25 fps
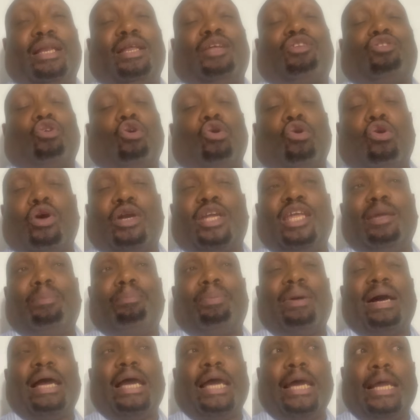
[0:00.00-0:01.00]
Let's all
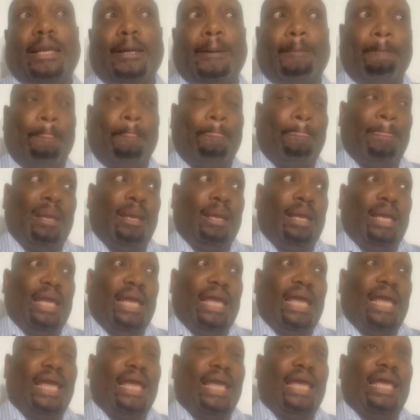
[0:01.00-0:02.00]
keep our head up.
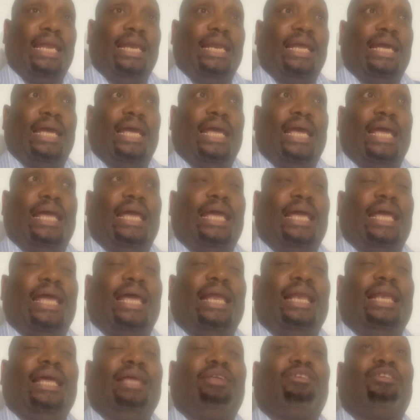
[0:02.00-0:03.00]
And
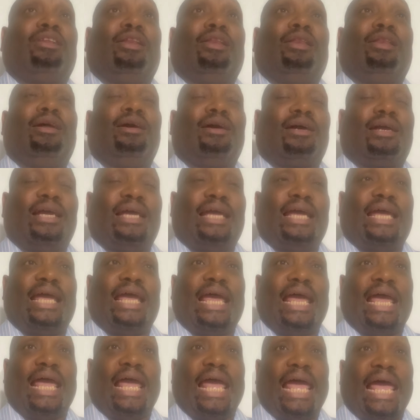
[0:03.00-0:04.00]
let's look
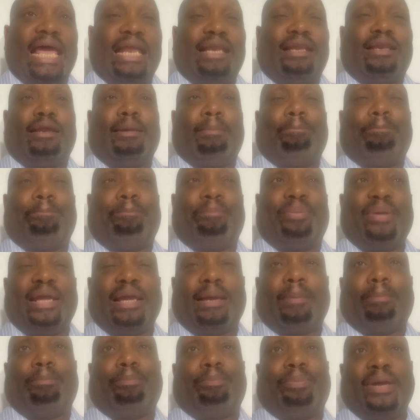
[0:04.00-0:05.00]
at the
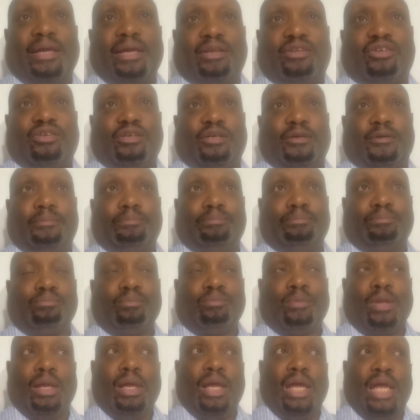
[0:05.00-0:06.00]
big picture.
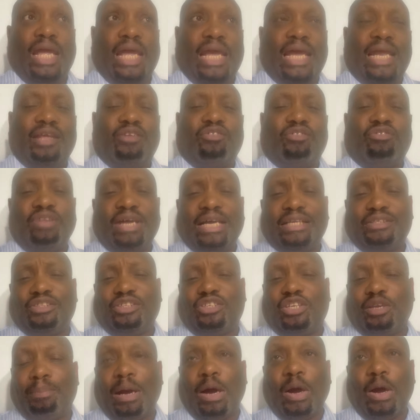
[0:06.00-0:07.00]
And it's not
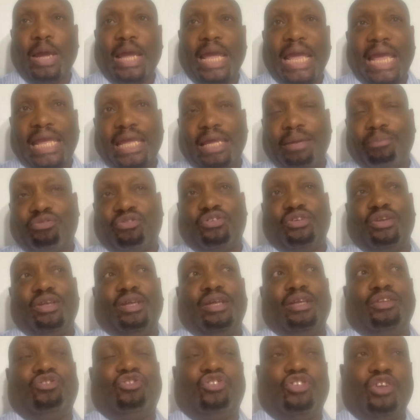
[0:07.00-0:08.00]
just about
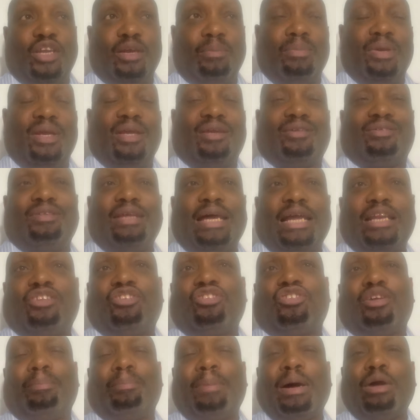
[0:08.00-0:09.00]
AMC and GME. It's not
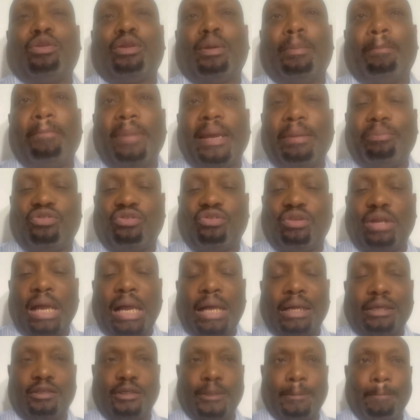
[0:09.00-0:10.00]
just about the MEM
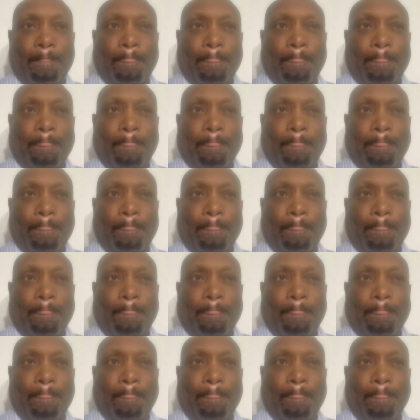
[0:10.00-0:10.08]
stocks.